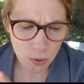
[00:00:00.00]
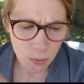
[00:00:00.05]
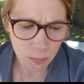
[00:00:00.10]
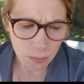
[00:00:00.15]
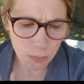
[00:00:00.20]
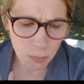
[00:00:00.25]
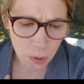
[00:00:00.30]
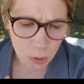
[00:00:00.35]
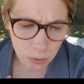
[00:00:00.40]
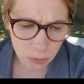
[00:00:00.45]

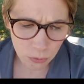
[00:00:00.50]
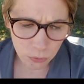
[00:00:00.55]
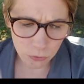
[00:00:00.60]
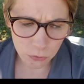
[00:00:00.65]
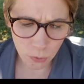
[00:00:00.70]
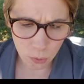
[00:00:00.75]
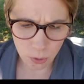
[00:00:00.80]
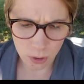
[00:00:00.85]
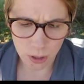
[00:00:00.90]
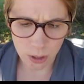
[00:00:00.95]
mold
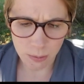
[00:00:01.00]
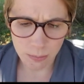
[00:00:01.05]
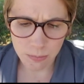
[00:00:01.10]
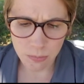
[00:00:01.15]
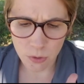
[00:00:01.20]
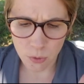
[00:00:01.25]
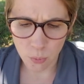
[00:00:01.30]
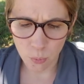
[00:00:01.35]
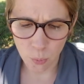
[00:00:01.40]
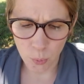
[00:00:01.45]

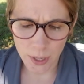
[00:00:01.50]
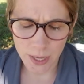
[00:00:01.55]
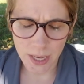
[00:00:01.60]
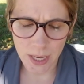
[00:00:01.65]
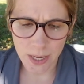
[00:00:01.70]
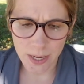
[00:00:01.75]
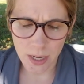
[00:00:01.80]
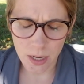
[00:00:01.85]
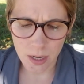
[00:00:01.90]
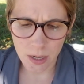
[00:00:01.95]
forms
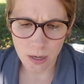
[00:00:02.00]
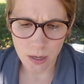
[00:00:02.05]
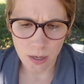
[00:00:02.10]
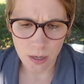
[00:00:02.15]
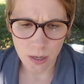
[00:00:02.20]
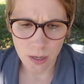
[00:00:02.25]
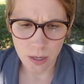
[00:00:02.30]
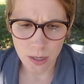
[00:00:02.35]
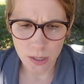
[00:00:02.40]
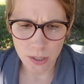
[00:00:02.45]
when
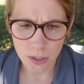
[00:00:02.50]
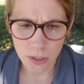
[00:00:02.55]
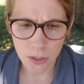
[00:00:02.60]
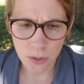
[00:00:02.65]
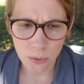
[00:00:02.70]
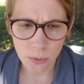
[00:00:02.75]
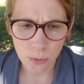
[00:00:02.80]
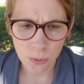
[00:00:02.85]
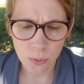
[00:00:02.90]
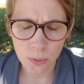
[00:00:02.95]

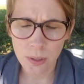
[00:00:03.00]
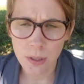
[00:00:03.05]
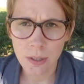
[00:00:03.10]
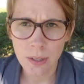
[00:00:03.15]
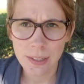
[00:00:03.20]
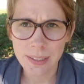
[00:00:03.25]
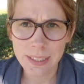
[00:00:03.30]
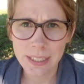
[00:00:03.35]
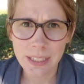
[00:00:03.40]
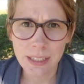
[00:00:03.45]
you
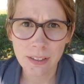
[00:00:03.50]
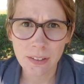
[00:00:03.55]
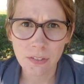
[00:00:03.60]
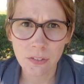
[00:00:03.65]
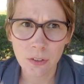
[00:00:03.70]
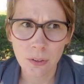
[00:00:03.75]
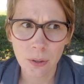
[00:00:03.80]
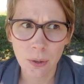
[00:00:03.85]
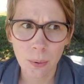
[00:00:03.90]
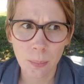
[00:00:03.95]
leave
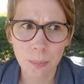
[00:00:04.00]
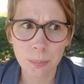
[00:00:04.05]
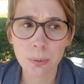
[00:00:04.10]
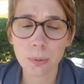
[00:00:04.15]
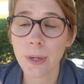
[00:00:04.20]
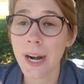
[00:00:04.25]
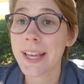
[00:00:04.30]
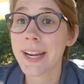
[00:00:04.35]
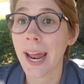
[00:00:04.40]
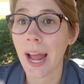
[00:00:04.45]

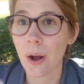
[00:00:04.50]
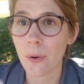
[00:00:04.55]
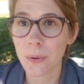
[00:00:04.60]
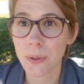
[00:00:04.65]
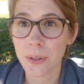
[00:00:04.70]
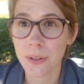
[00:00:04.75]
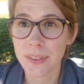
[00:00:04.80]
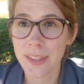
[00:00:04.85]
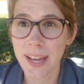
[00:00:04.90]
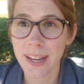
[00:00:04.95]
bread out
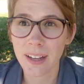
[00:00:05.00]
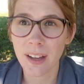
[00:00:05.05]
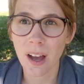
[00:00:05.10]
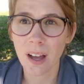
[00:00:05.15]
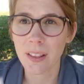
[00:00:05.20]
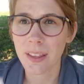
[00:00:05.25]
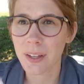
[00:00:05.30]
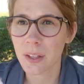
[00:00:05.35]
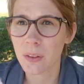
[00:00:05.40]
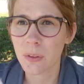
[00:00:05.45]
that got
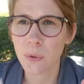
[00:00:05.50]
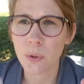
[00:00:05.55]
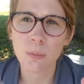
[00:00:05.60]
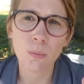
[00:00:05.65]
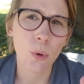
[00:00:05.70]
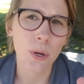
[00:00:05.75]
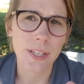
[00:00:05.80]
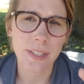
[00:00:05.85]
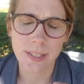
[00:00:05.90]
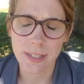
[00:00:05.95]
like a little
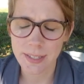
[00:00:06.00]
moist.